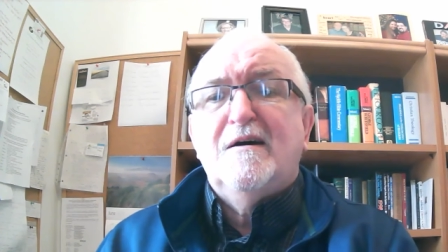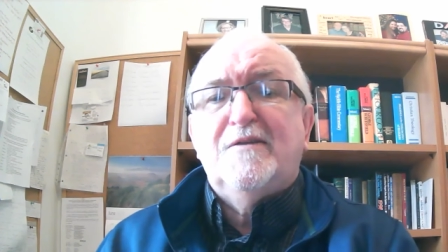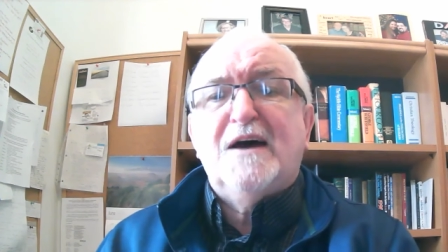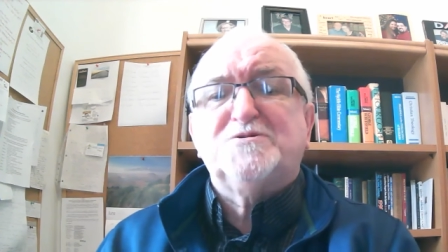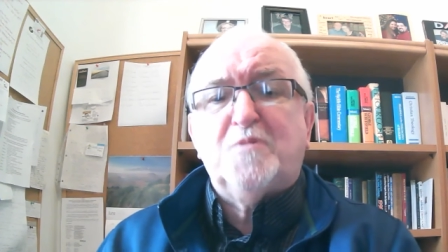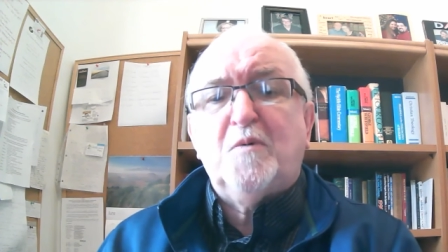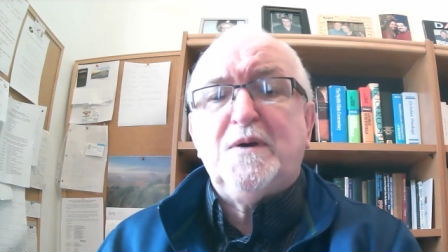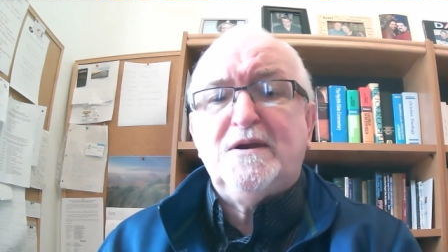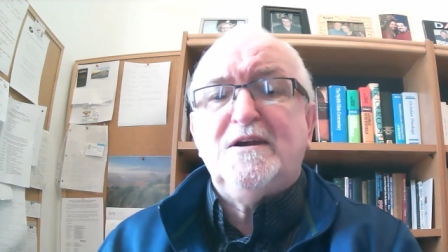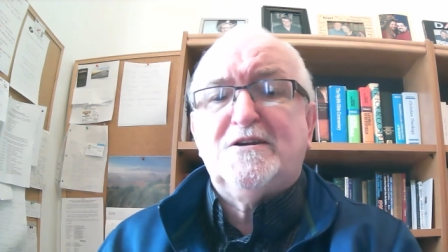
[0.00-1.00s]
That's what
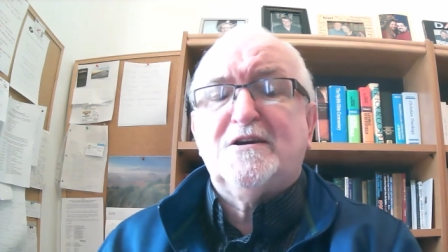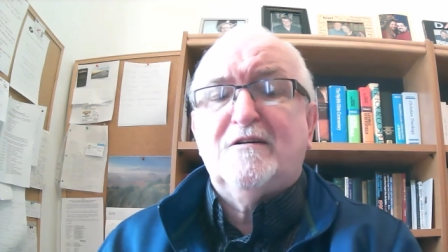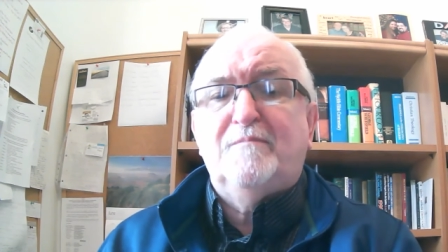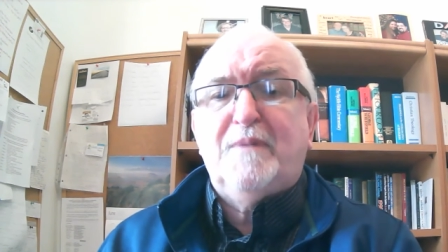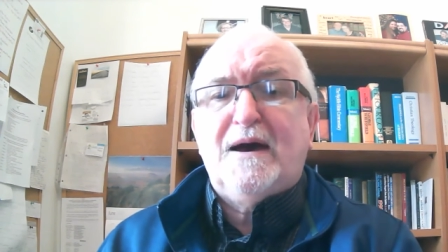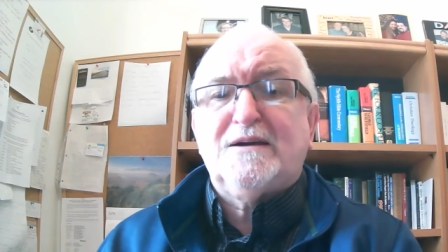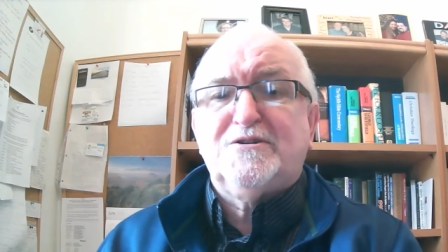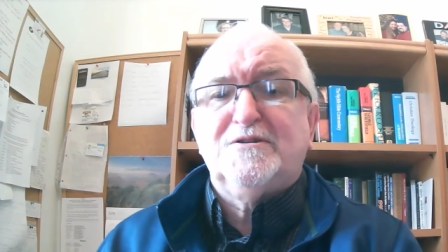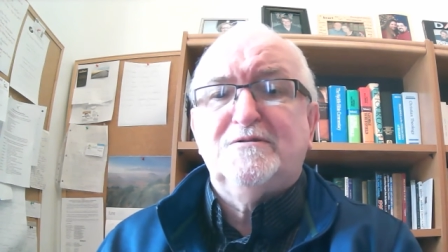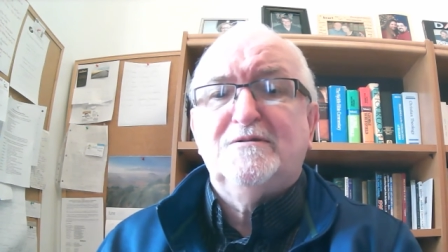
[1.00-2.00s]
we need to come back
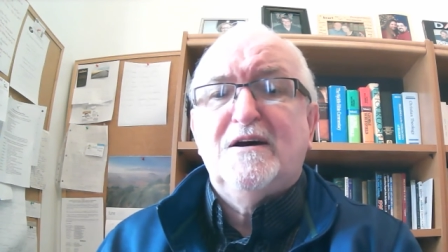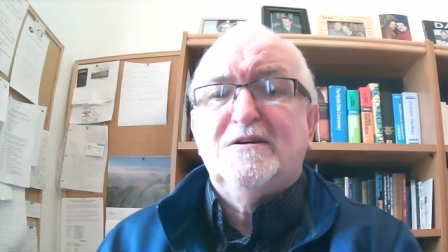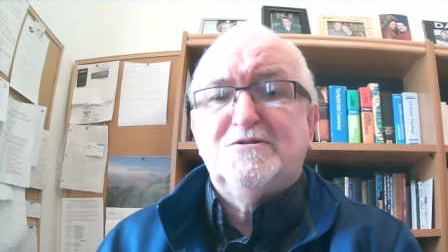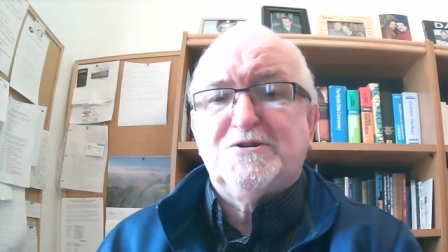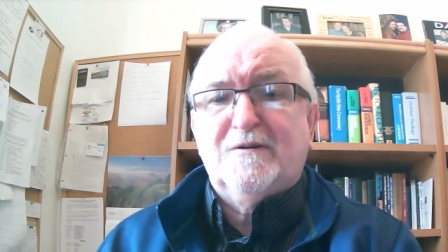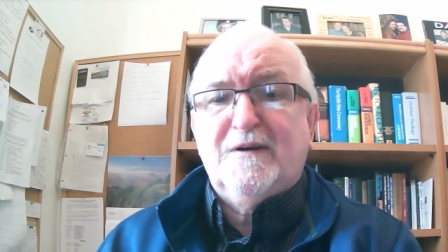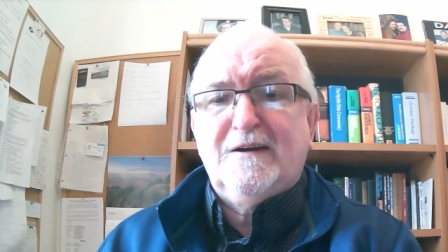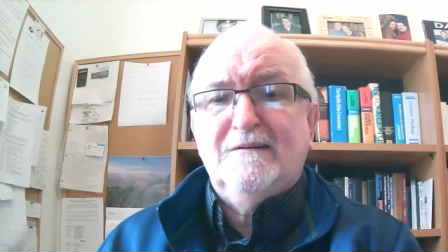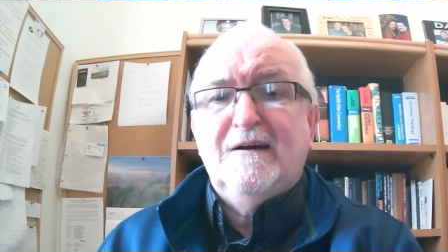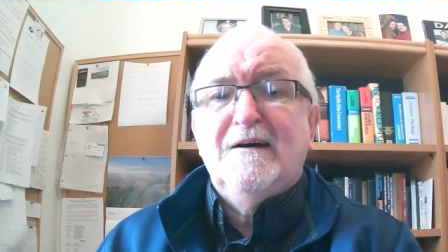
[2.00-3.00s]
to
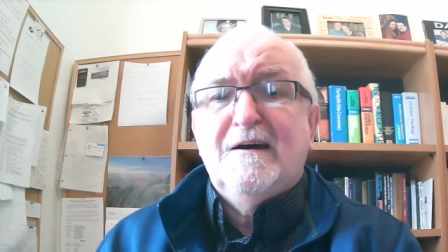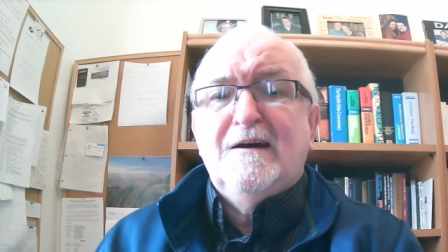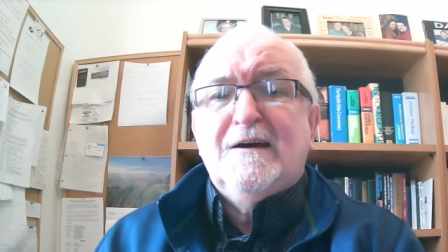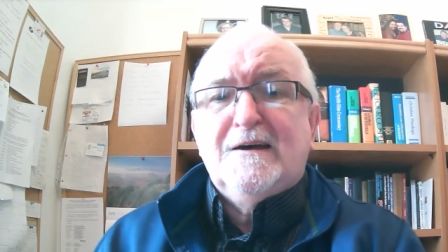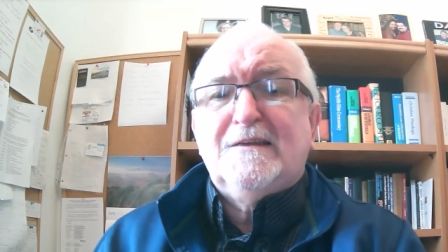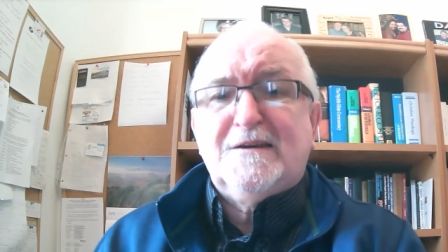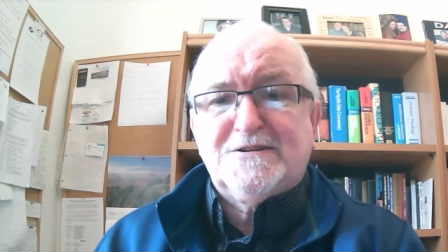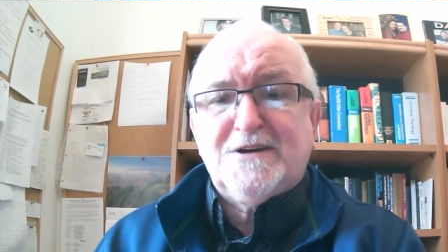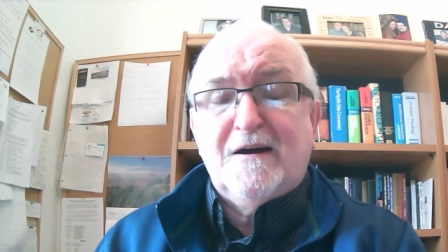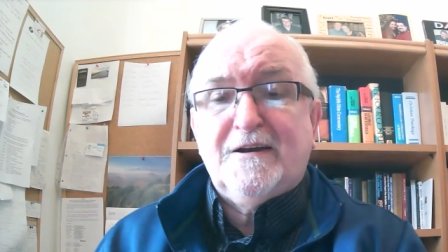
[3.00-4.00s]
during
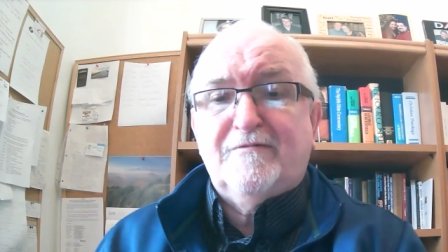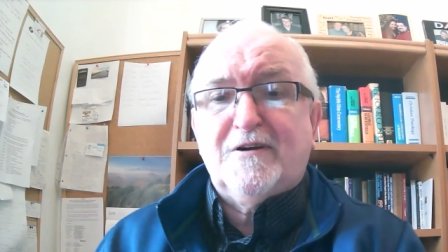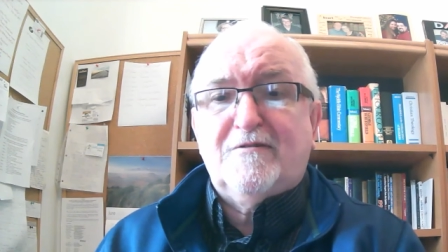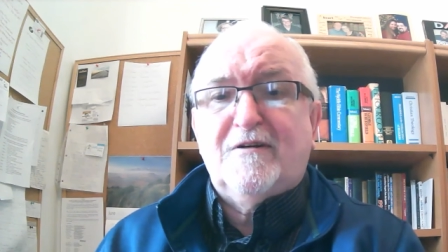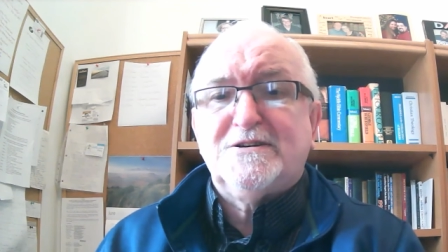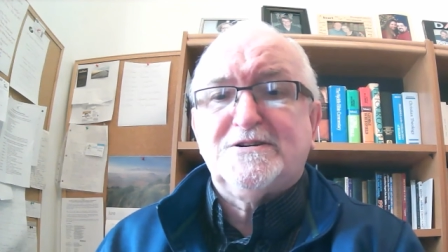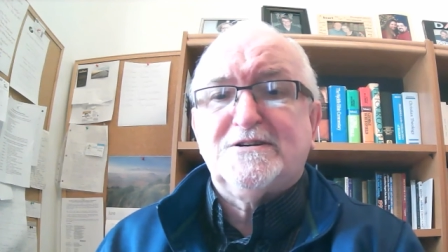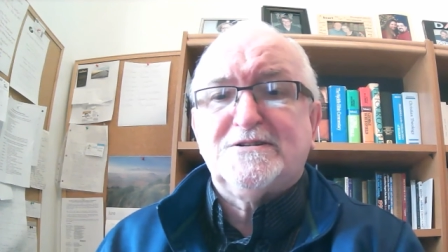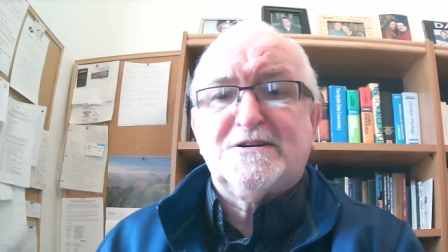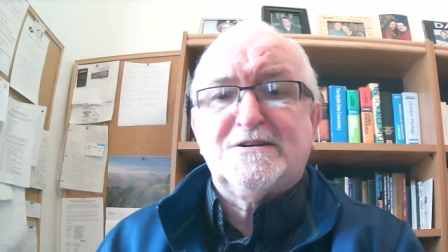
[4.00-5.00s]
this kind of a
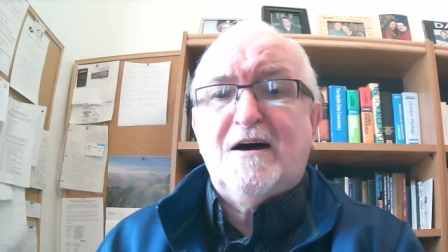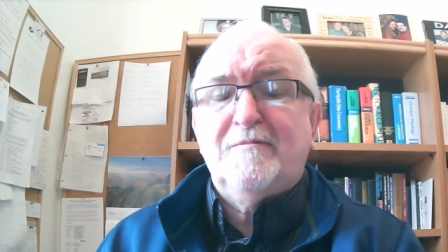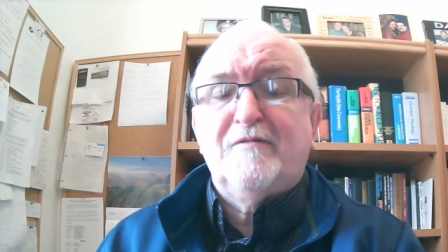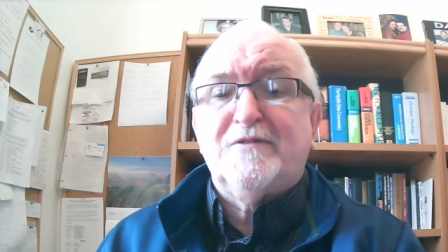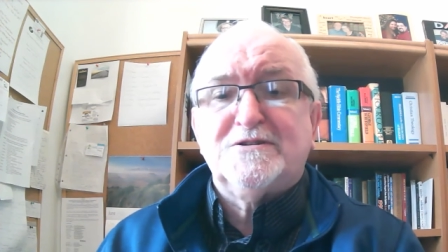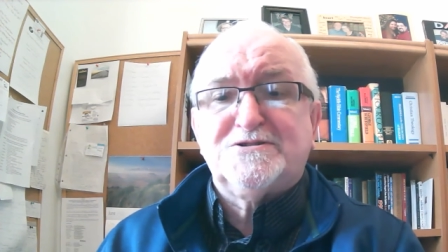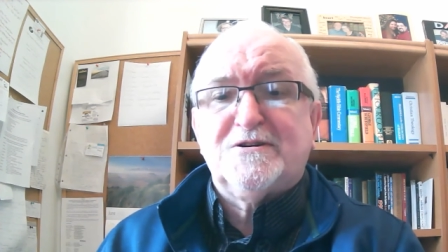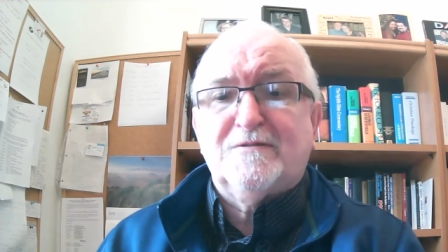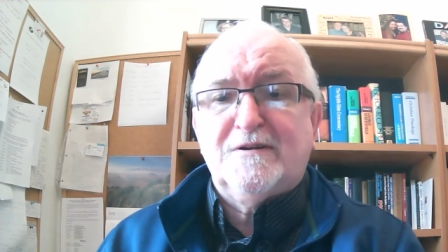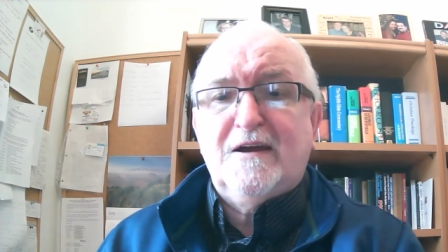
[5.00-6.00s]
crisis, a time of
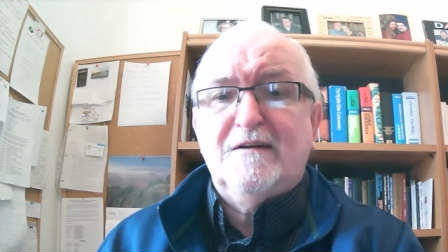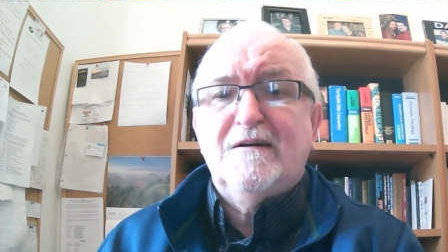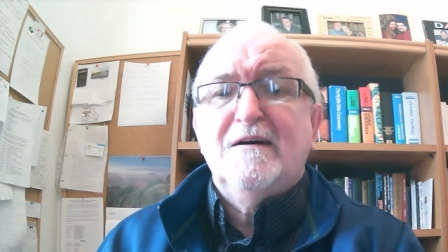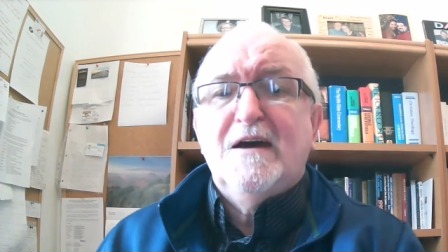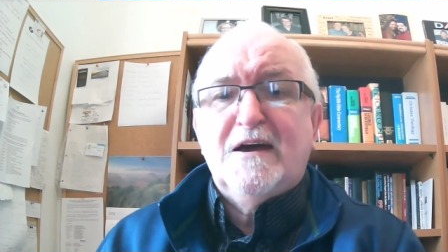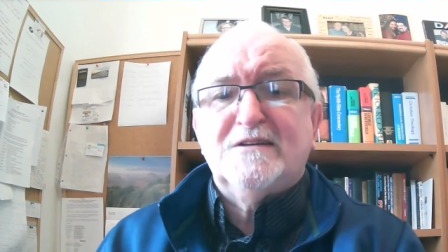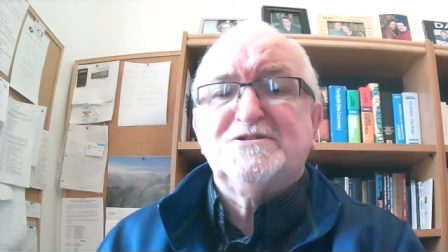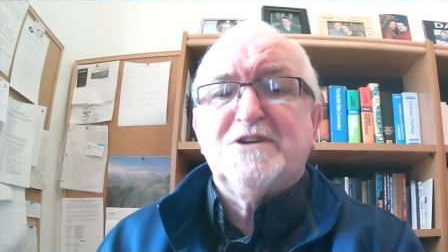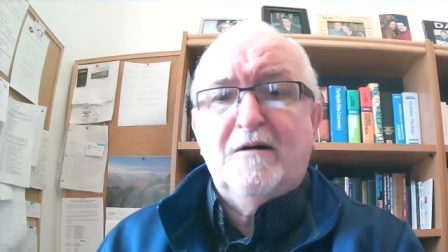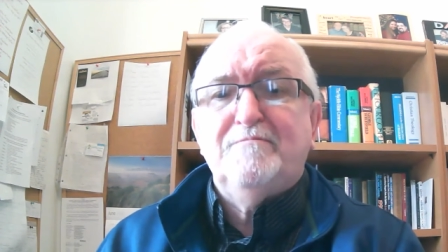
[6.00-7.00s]
uncertainty is
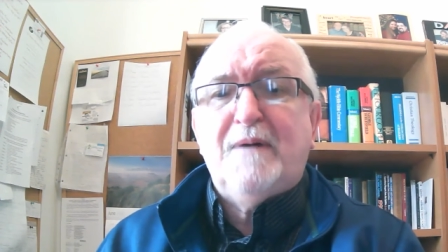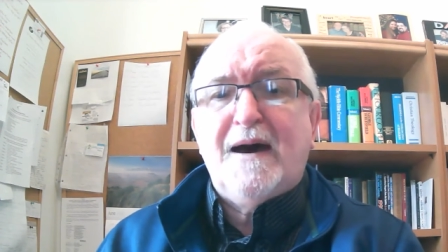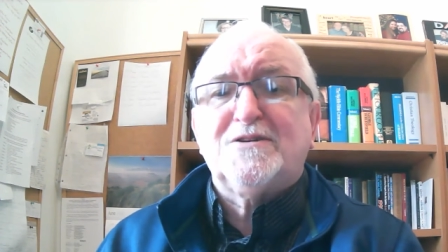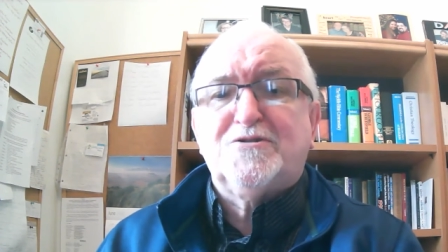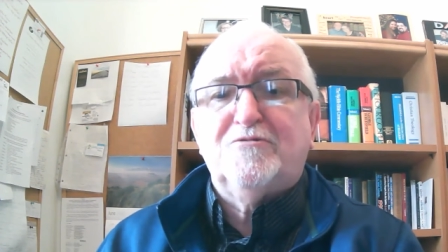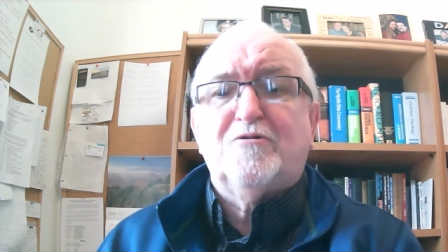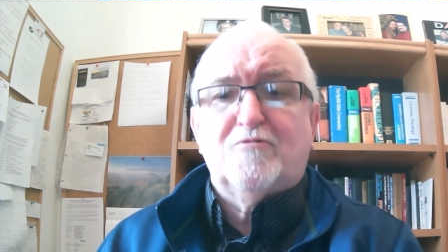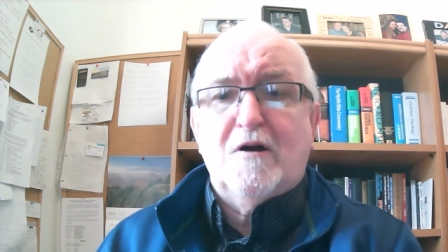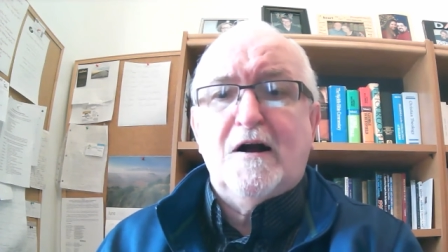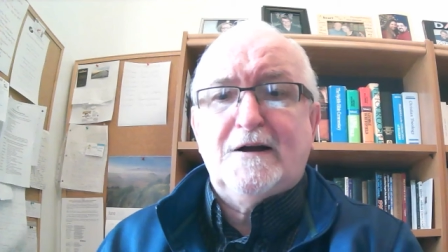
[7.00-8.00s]
come back to the
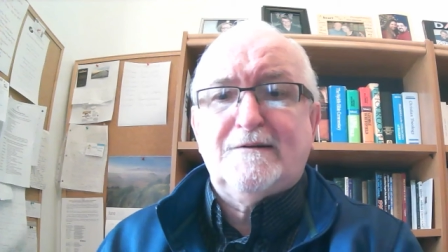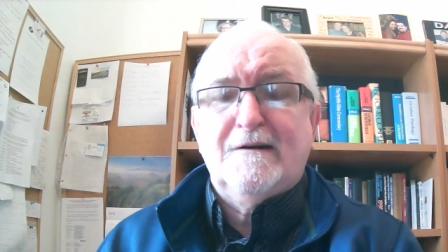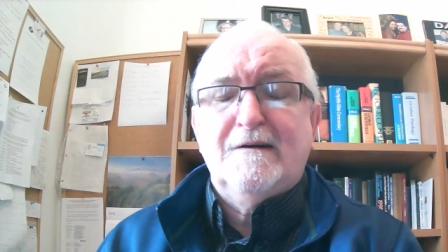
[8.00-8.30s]
rock